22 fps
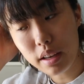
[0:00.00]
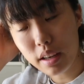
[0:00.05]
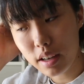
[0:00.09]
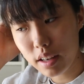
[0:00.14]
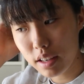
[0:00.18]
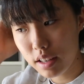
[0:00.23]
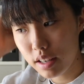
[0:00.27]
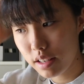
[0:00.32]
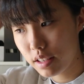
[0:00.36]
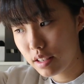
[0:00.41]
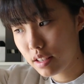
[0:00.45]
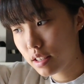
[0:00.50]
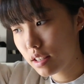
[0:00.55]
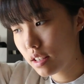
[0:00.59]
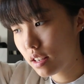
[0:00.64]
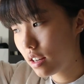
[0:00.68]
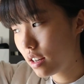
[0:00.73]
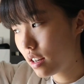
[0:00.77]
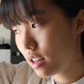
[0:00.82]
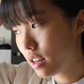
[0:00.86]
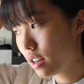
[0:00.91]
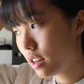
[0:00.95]
because
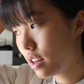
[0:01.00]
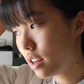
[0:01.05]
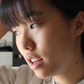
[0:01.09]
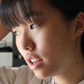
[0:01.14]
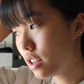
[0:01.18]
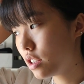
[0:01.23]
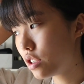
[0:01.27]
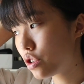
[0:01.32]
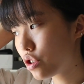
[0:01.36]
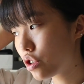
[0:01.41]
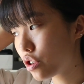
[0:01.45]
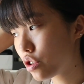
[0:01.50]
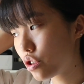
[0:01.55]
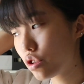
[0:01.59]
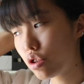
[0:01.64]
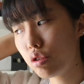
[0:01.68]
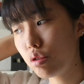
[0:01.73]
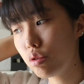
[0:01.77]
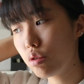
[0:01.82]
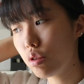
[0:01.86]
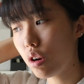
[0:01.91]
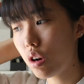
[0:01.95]
it's just
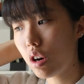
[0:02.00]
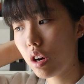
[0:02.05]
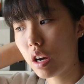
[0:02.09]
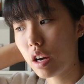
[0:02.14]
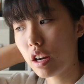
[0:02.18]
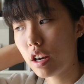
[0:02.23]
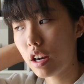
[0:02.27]
too long,